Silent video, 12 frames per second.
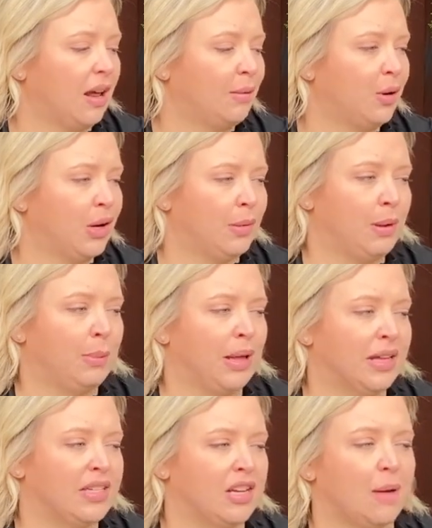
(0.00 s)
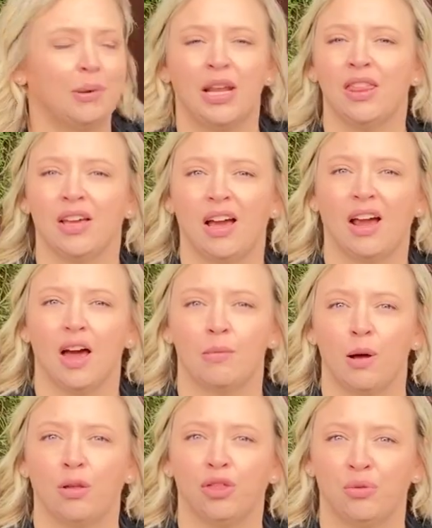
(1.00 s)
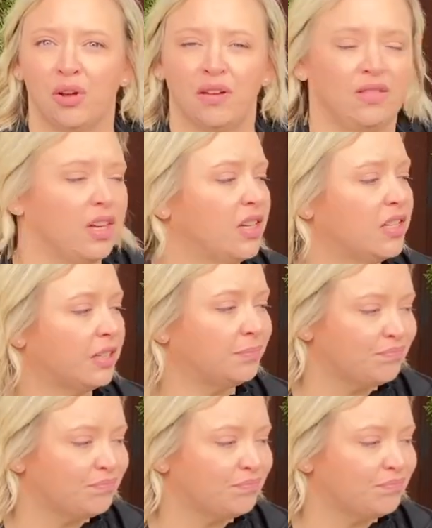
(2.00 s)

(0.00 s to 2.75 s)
I'm going to be planting up, and I think I got about 3 of these.